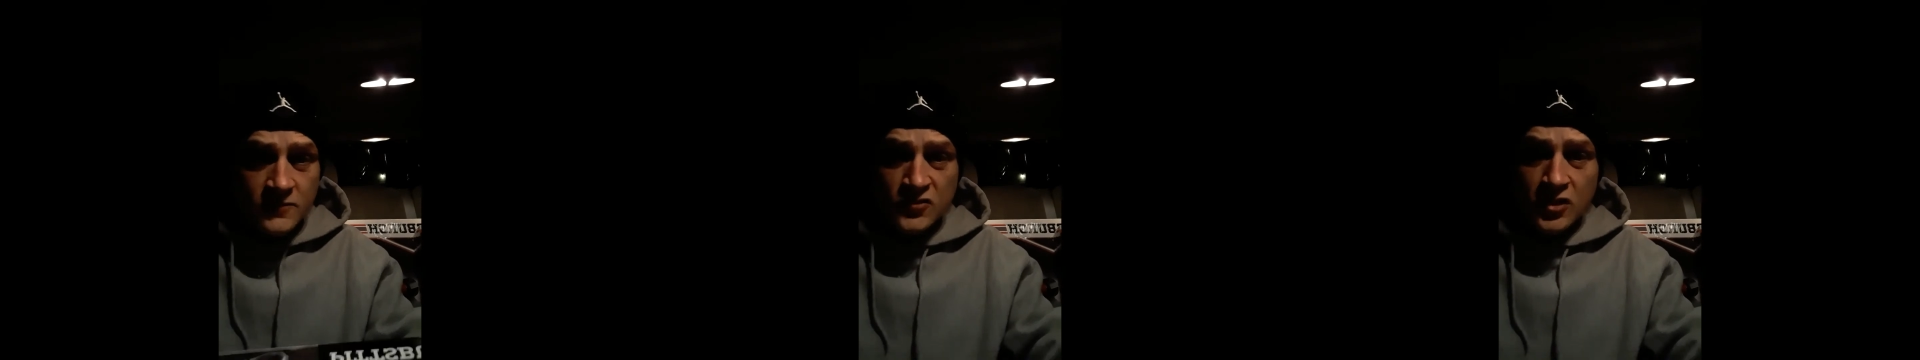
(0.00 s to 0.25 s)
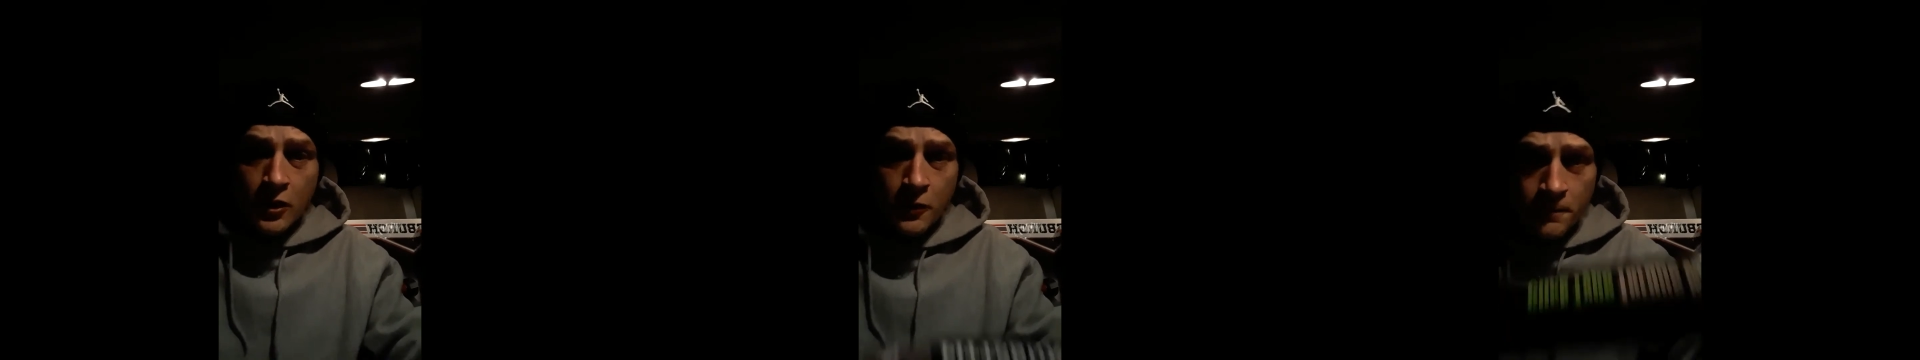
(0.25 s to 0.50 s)

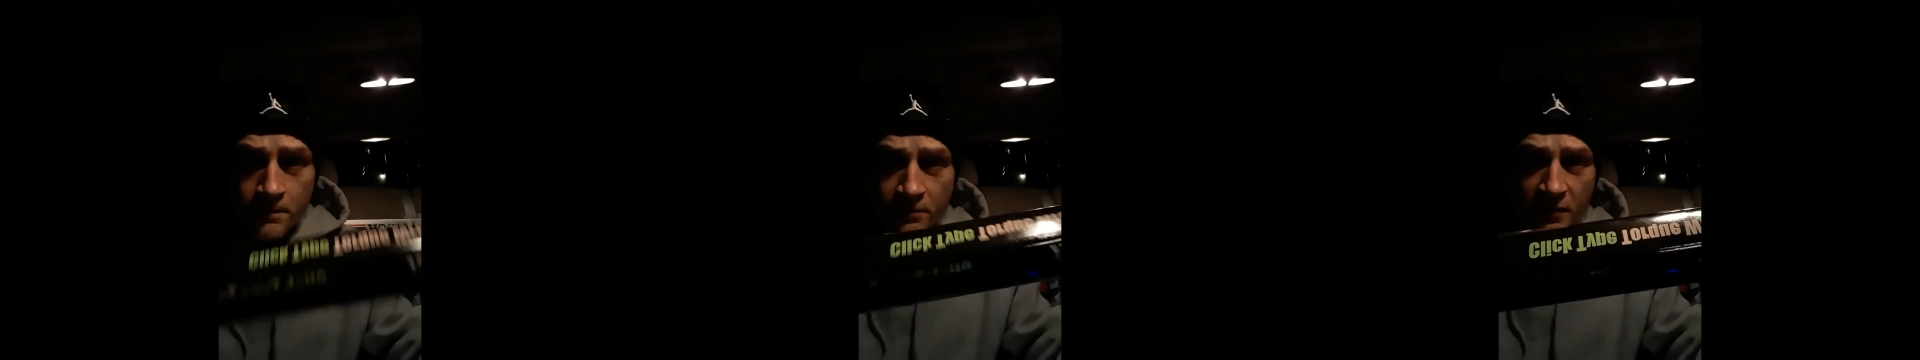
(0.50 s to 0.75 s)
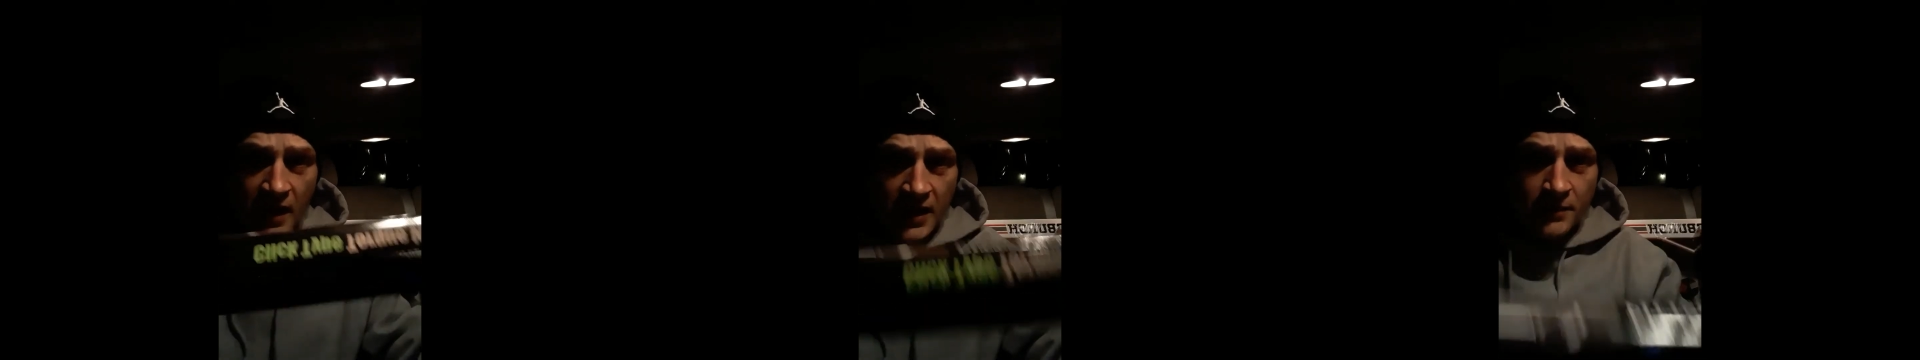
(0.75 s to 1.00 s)
So
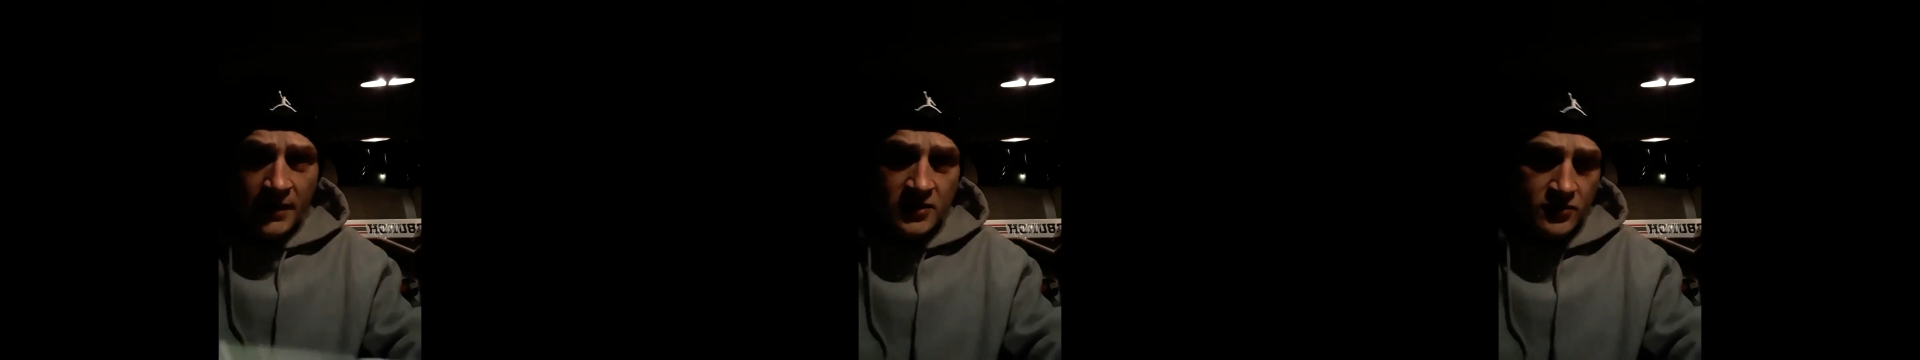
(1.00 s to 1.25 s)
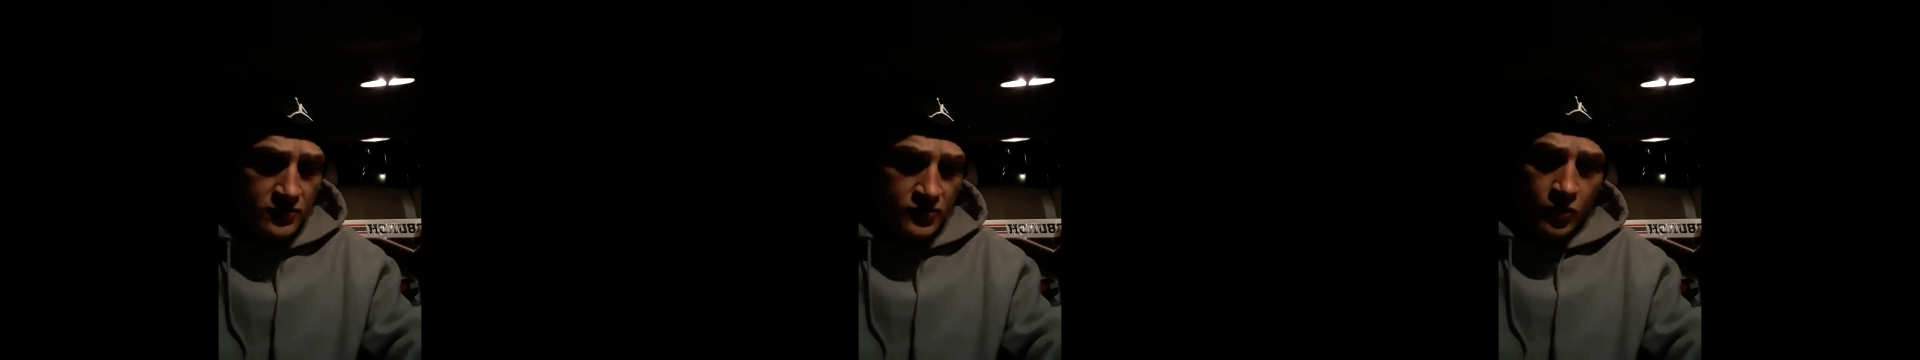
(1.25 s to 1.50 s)
I'm going to make
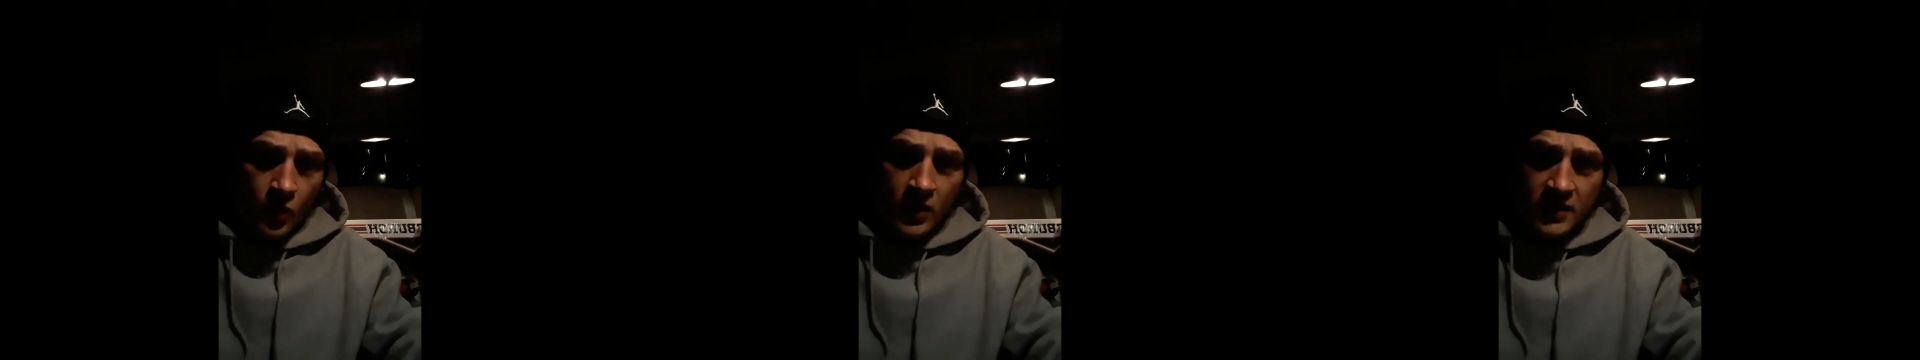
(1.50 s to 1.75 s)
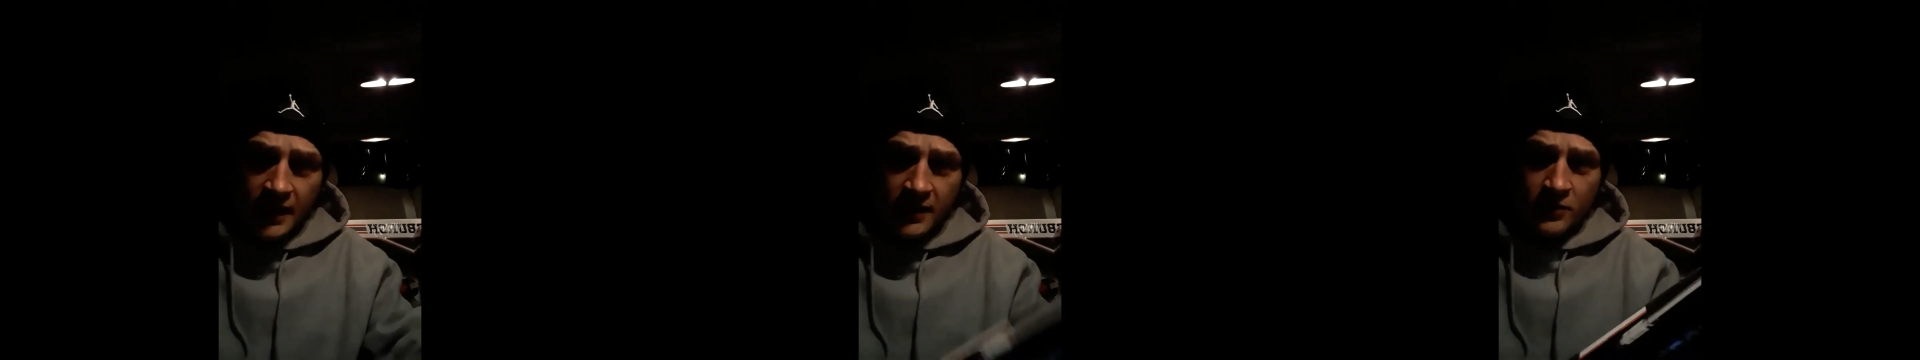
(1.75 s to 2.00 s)
sure they're
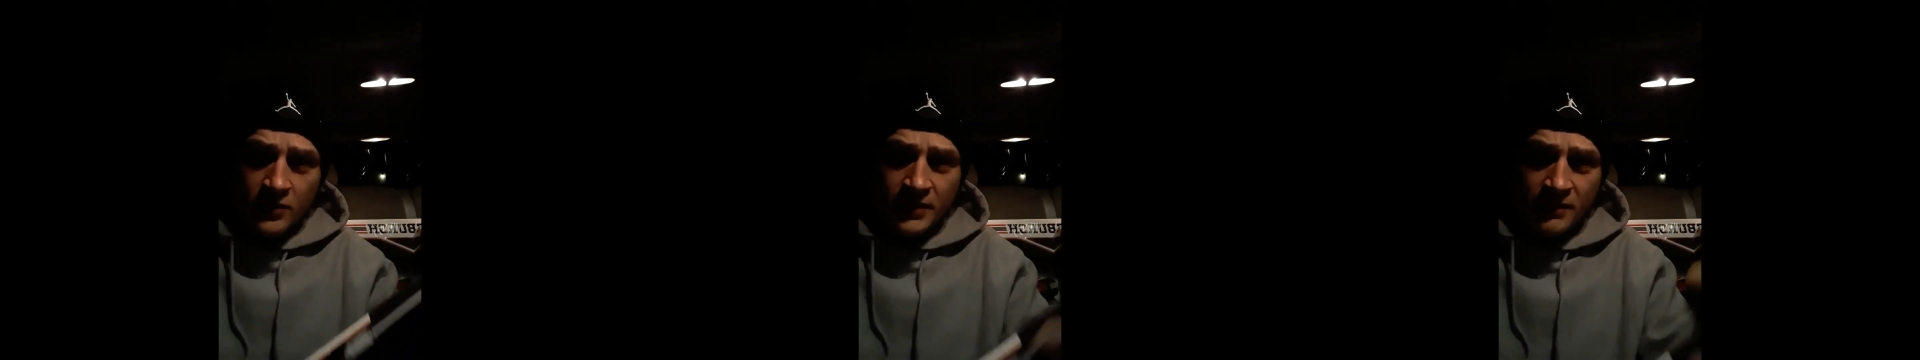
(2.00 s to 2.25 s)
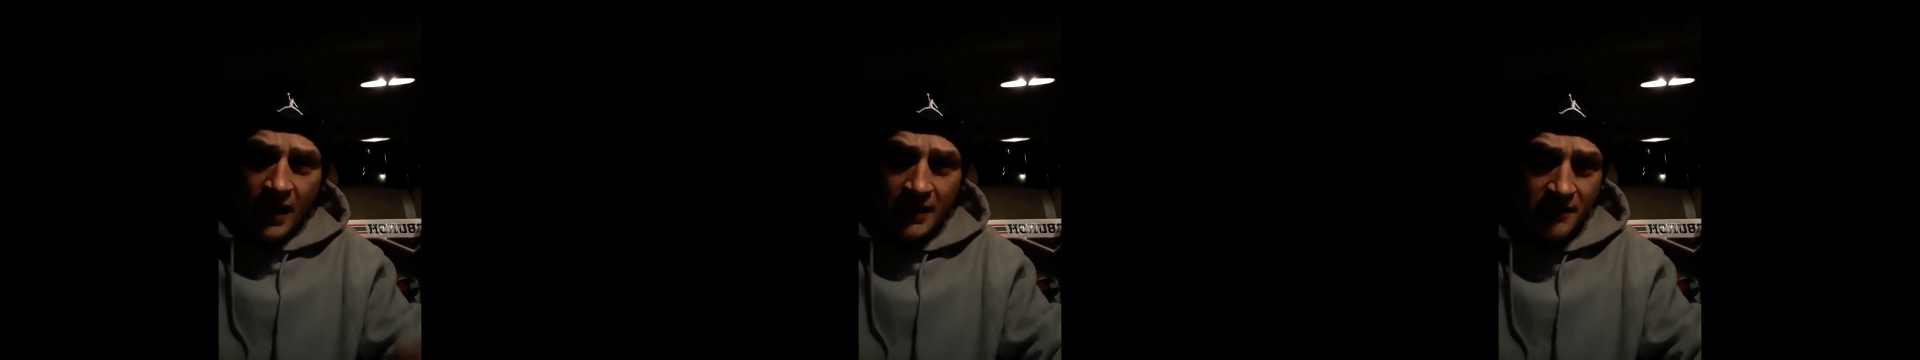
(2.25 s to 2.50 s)
torqued. I don't want to be
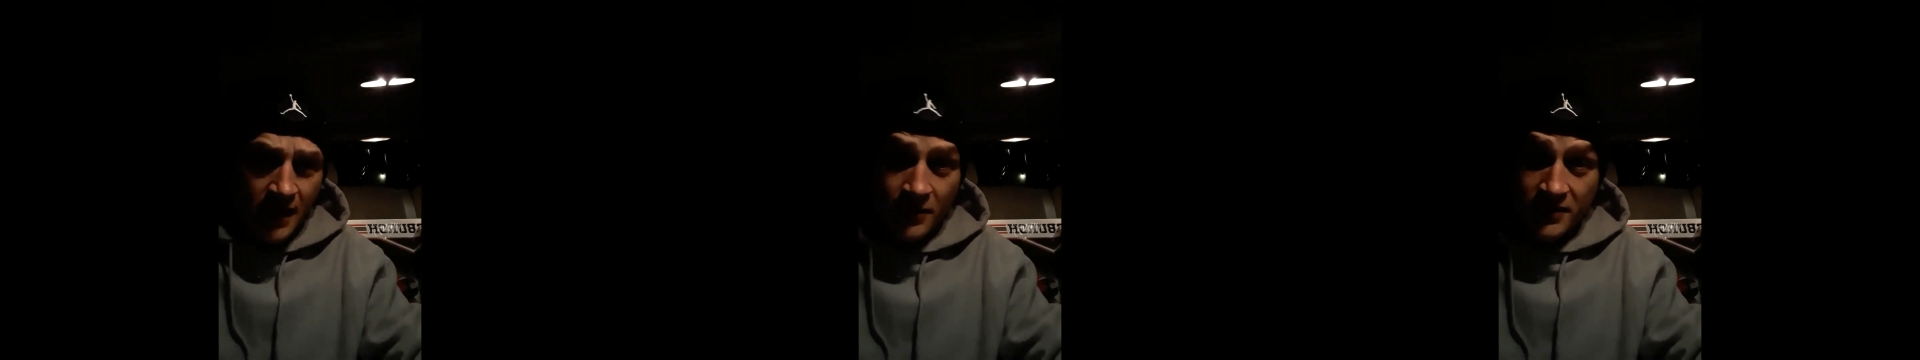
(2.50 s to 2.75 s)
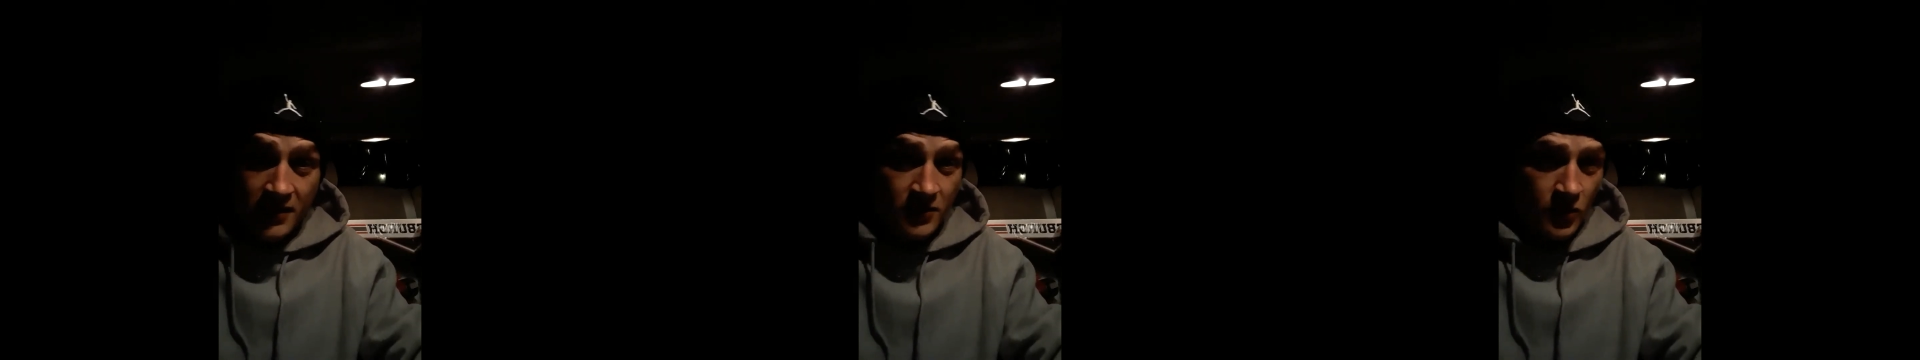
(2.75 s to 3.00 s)
riding around
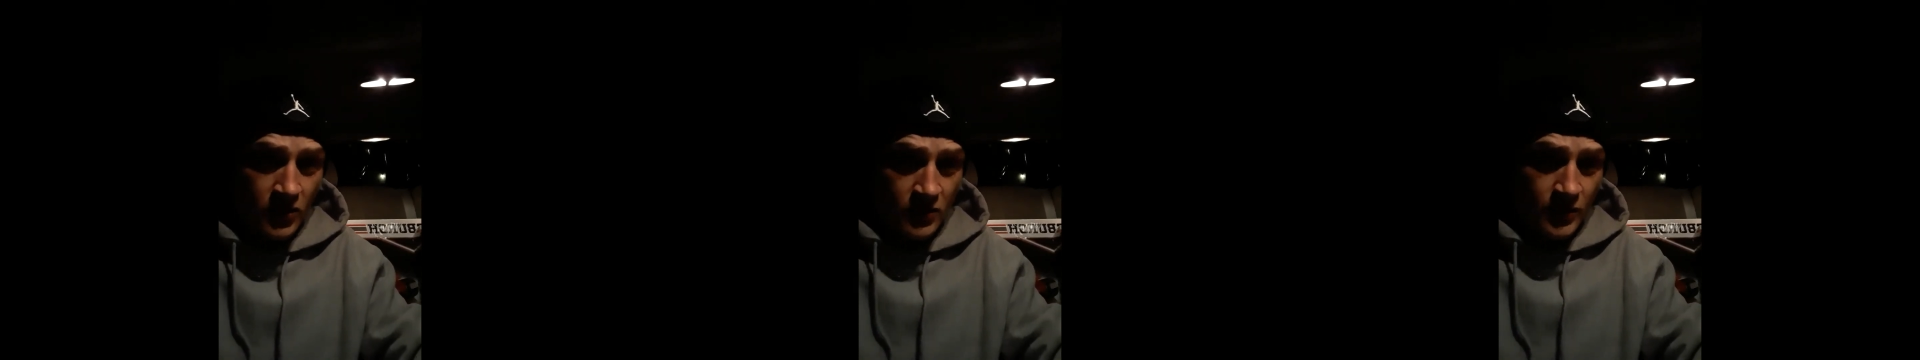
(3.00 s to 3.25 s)
with untorqued